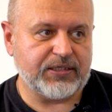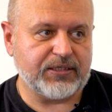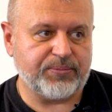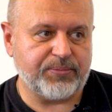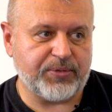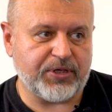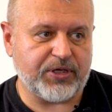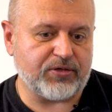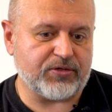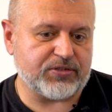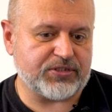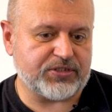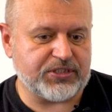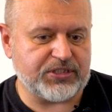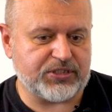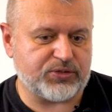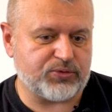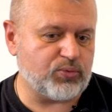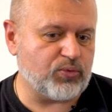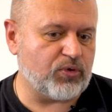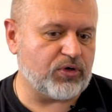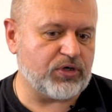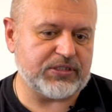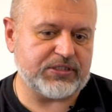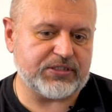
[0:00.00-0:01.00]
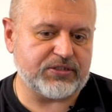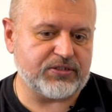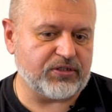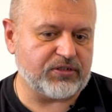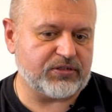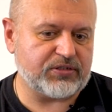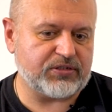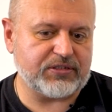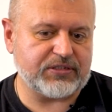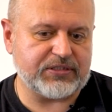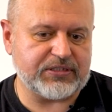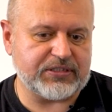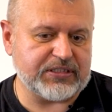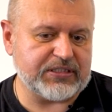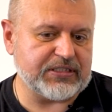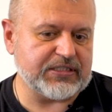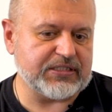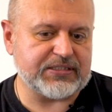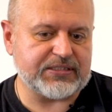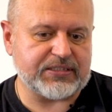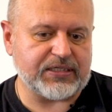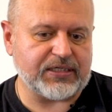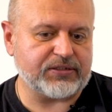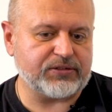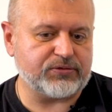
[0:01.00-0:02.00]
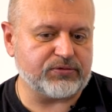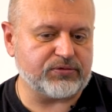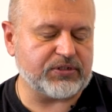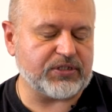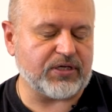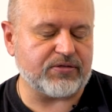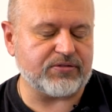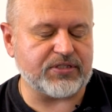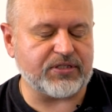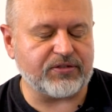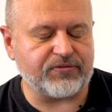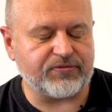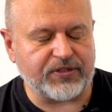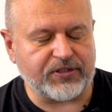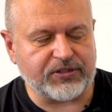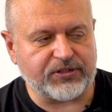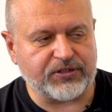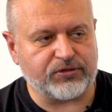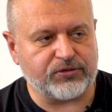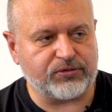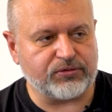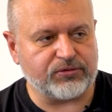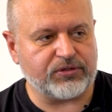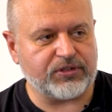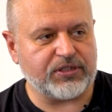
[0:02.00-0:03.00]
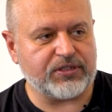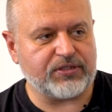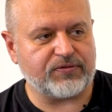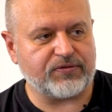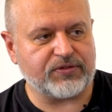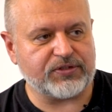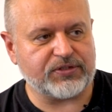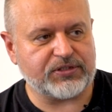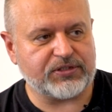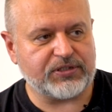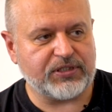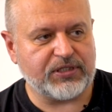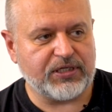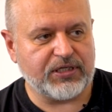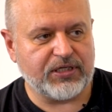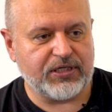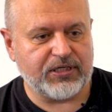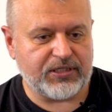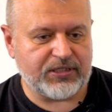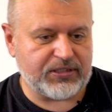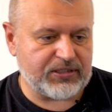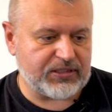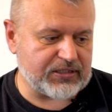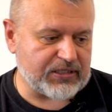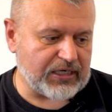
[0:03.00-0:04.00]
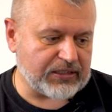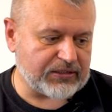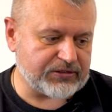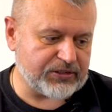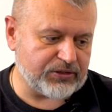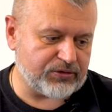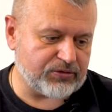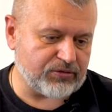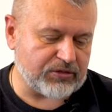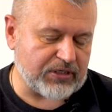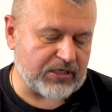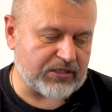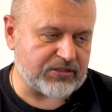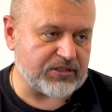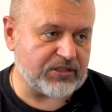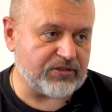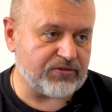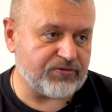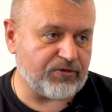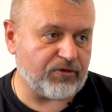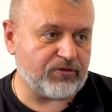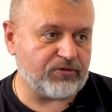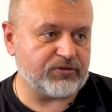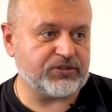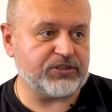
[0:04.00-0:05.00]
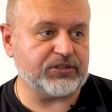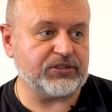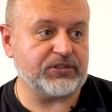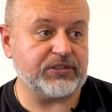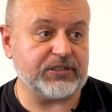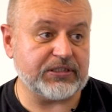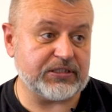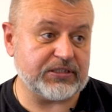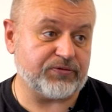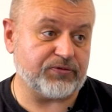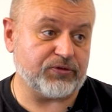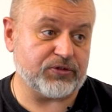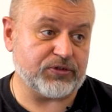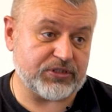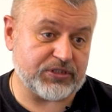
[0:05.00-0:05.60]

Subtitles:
because this war didn't start 2022, it was started 2014.